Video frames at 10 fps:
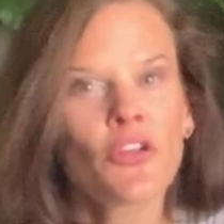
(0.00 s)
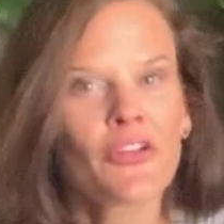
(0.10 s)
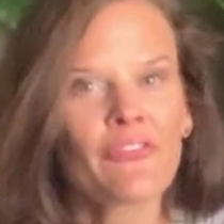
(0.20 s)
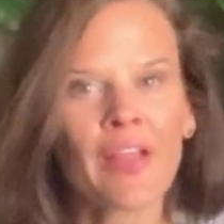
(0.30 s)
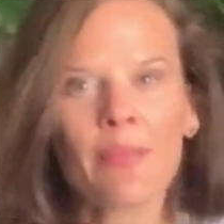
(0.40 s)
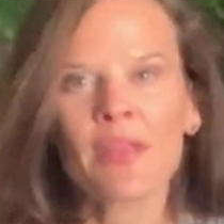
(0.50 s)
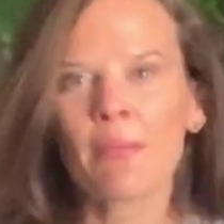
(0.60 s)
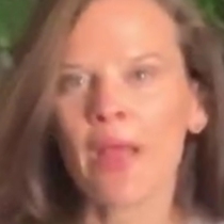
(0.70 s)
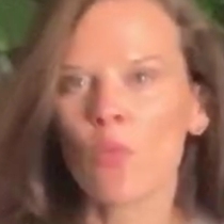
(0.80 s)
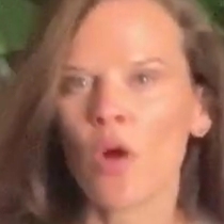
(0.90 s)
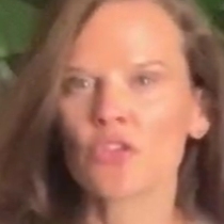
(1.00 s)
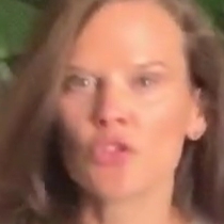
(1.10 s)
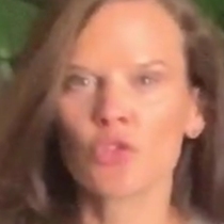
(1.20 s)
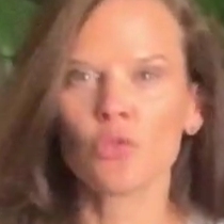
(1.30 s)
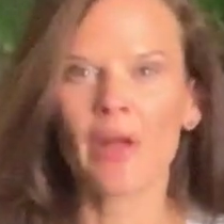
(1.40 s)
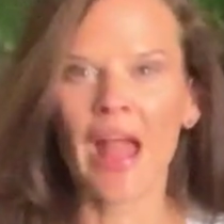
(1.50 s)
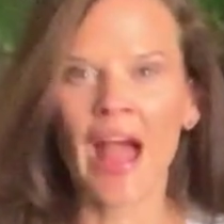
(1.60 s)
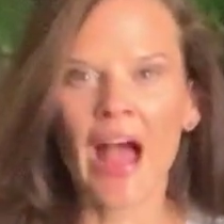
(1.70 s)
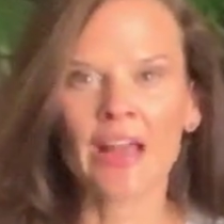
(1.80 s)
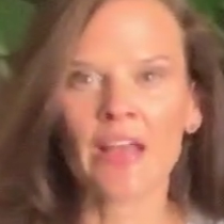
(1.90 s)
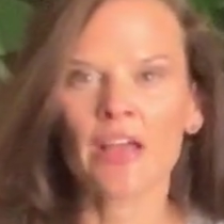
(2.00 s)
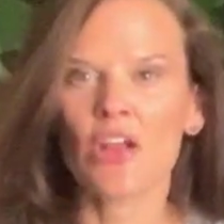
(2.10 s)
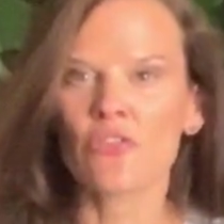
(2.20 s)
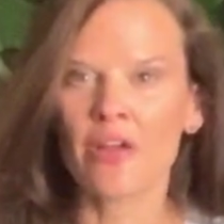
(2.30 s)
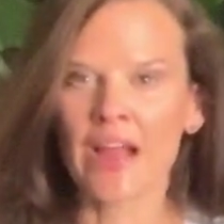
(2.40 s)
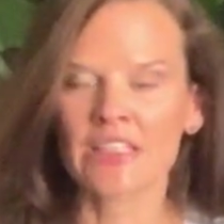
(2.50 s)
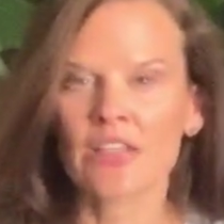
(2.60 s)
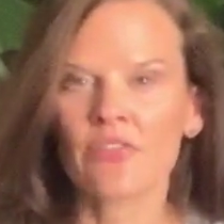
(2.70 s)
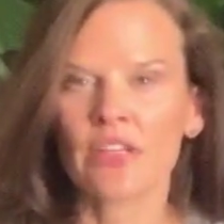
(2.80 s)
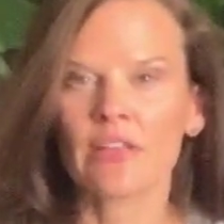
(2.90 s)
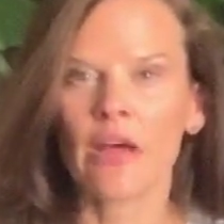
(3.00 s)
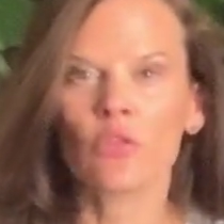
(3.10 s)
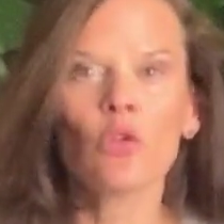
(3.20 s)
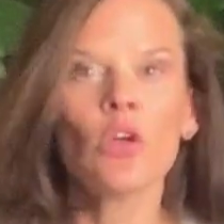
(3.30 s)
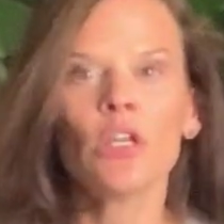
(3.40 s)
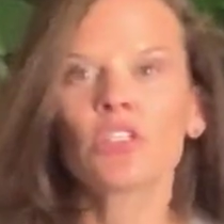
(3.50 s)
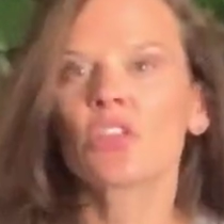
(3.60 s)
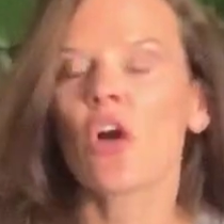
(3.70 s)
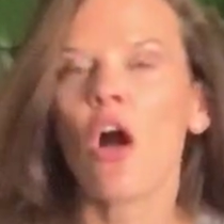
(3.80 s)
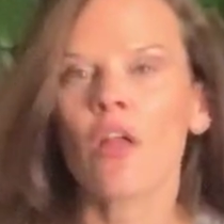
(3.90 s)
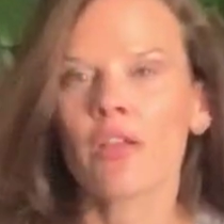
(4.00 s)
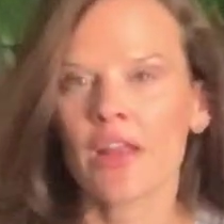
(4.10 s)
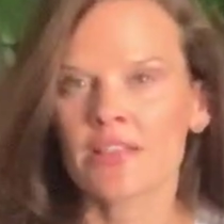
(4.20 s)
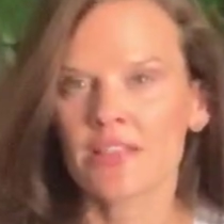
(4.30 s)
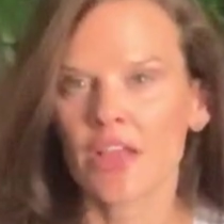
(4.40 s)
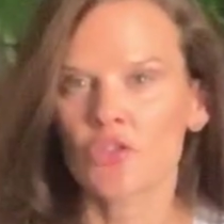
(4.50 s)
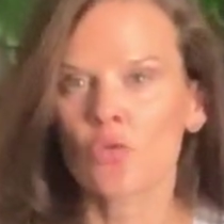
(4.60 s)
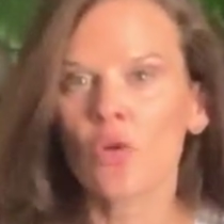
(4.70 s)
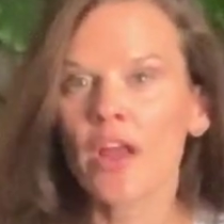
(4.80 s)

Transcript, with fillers: Your family might want to add another activity level to the holiday schedule,